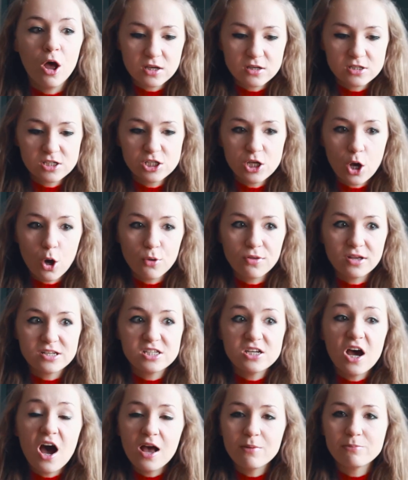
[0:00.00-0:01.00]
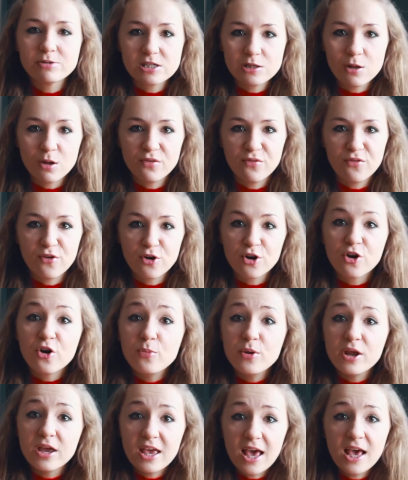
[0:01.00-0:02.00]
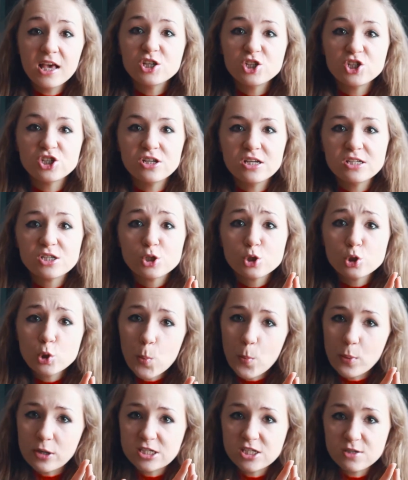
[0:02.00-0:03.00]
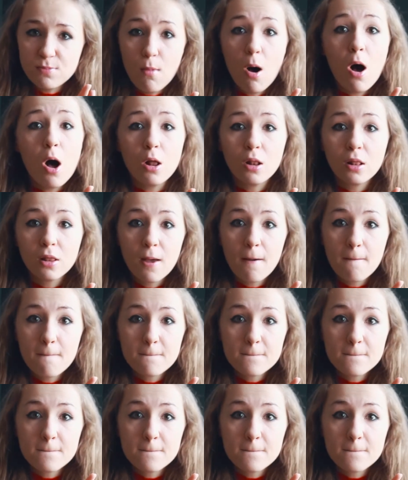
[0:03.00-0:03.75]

So the time slot for communication is super small.